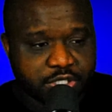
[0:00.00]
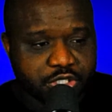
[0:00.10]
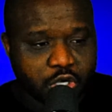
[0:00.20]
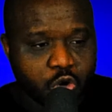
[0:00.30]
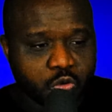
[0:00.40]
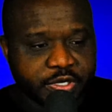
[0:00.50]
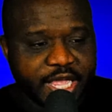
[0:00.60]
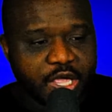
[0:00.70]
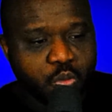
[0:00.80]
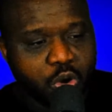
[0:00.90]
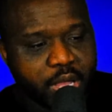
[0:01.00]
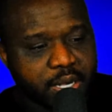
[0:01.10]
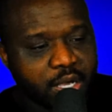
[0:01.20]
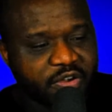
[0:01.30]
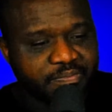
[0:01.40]
So, day
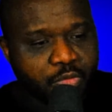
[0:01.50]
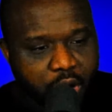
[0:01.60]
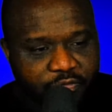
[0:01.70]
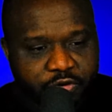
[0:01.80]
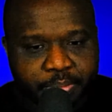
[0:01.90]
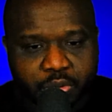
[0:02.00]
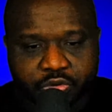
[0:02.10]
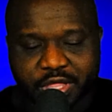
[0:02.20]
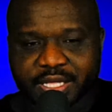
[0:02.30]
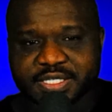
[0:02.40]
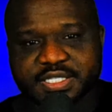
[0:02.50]
one of Marvel booth at